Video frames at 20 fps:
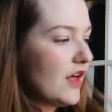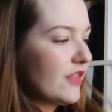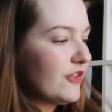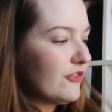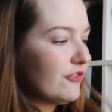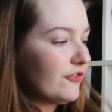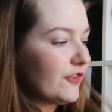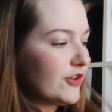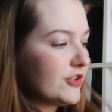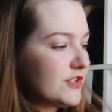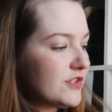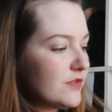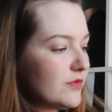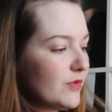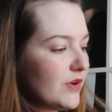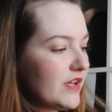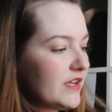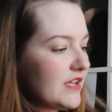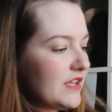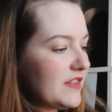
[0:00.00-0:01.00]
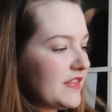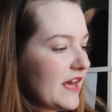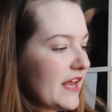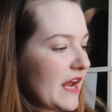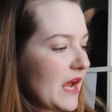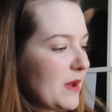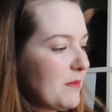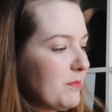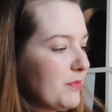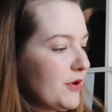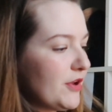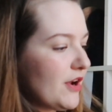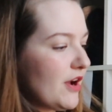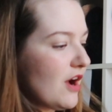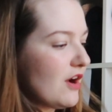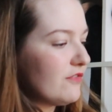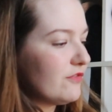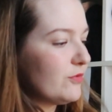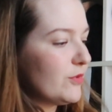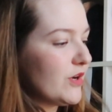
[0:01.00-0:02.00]
The first one that I put
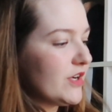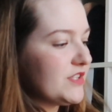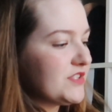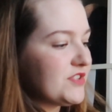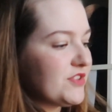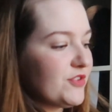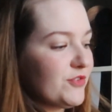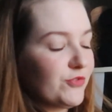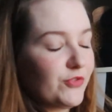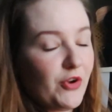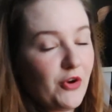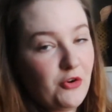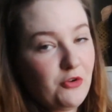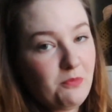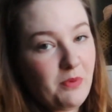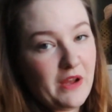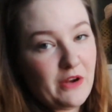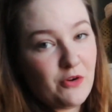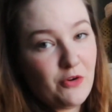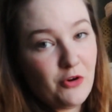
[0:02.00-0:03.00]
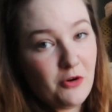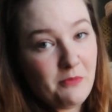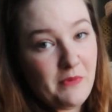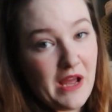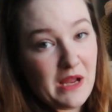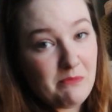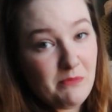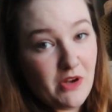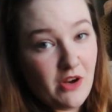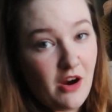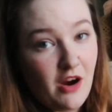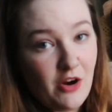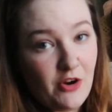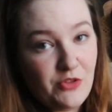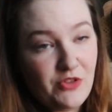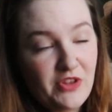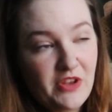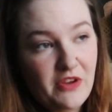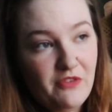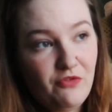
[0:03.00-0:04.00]
off was The Road by Cormac
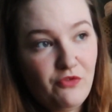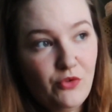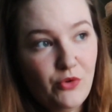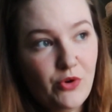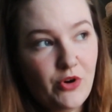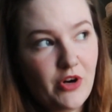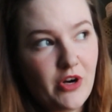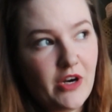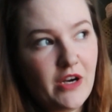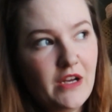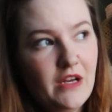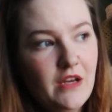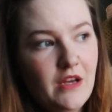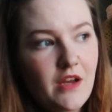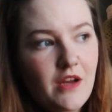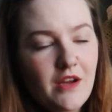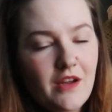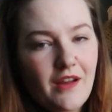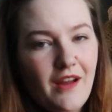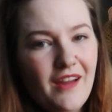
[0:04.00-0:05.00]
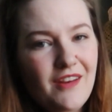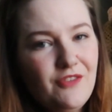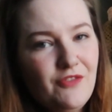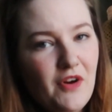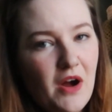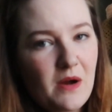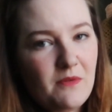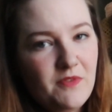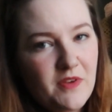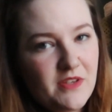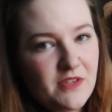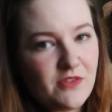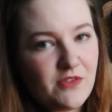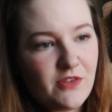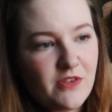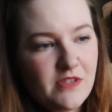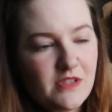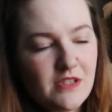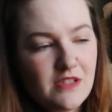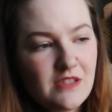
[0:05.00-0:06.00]
McCarthy for kind of obvious
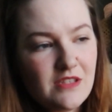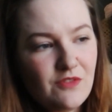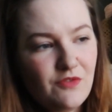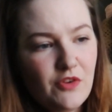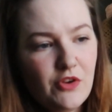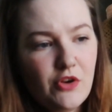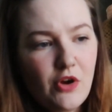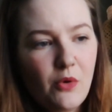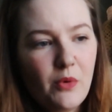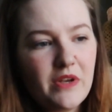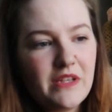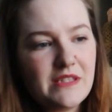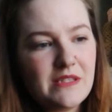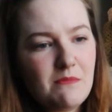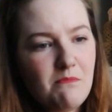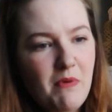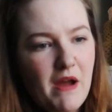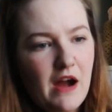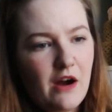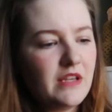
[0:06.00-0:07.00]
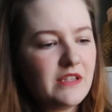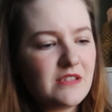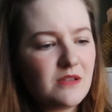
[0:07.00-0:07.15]
reasons if you know what it's about.